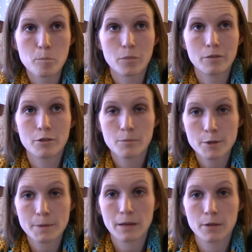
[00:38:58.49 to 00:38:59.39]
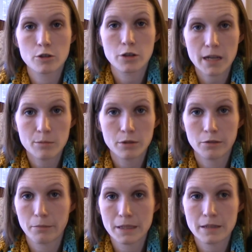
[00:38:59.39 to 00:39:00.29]
But for the most part, I'm going to try and pull
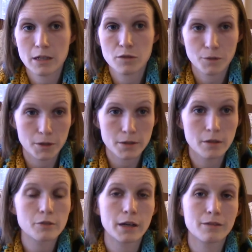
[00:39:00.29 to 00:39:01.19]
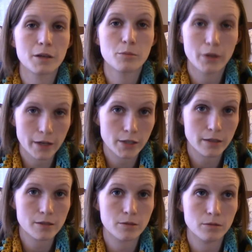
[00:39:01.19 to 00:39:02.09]
from my stash first to try to find
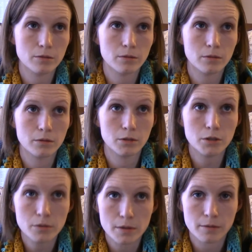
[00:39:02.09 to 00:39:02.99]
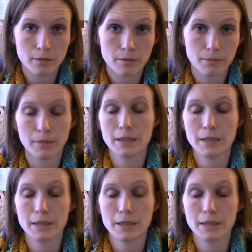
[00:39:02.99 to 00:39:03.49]
projects to use my